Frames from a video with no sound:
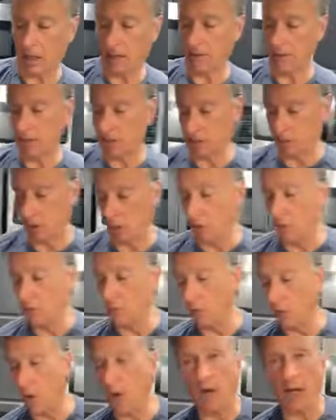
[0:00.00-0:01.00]
I'm going to show
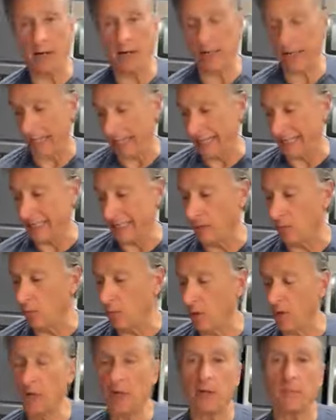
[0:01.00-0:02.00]
them one, and
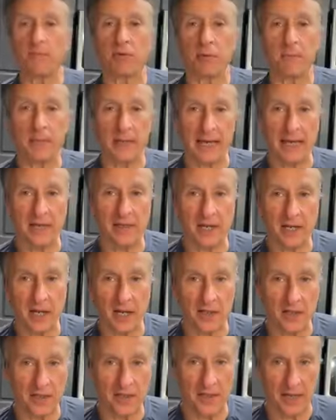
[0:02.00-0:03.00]
then we're going to prepare the
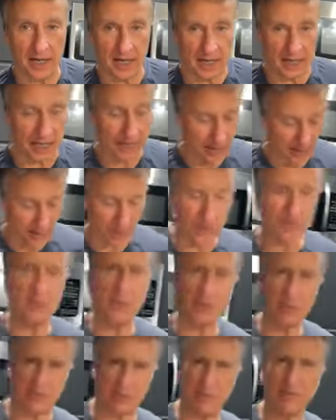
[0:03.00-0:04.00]
other thing.
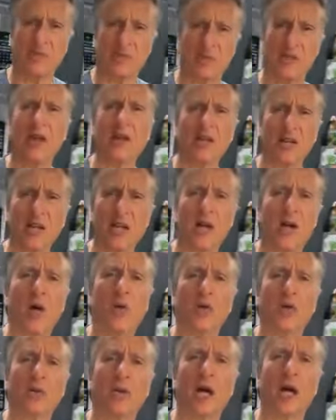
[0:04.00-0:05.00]
Just
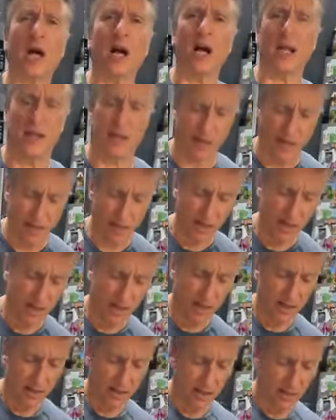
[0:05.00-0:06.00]
hold on.
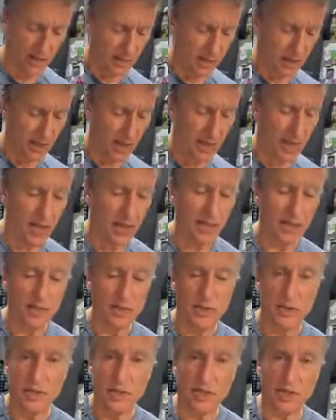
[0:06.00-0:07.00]

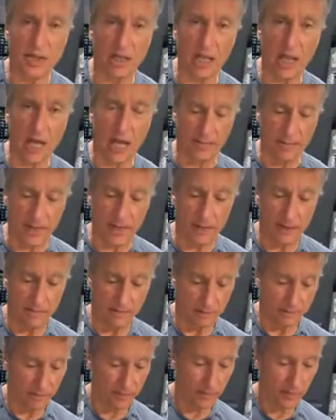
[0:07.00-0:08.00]

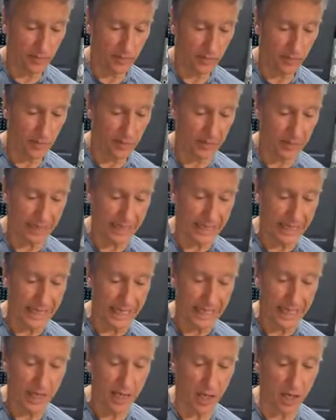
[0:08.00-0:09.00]
Salami,
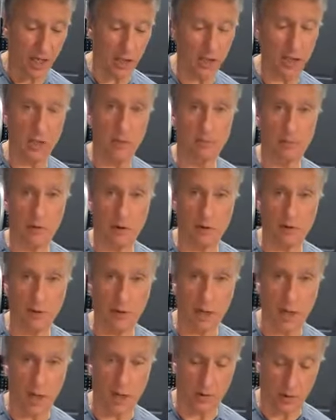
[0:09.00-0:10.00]
a little
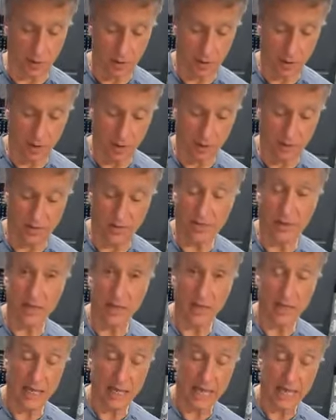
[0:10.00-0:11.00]
provolone,
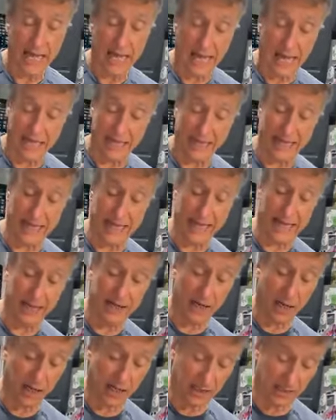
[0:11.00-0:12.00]
and
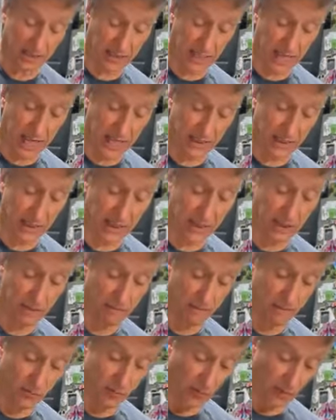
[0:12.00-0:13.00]
then a slice
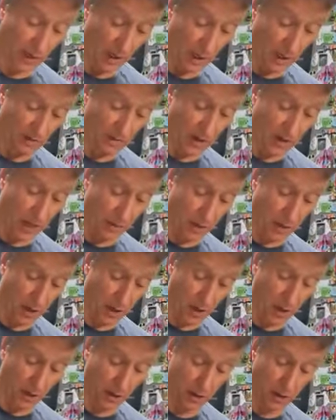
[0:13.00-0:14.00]
of
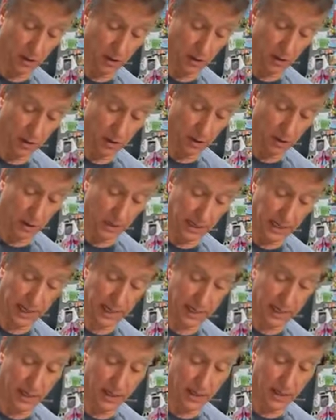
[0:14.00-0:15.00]
gabagool.
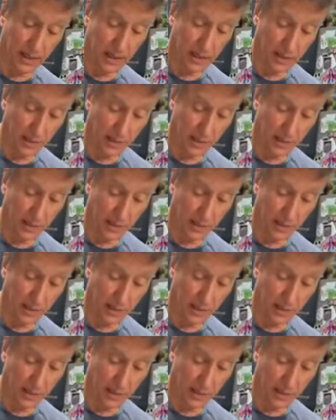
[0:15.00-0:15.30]
Okay?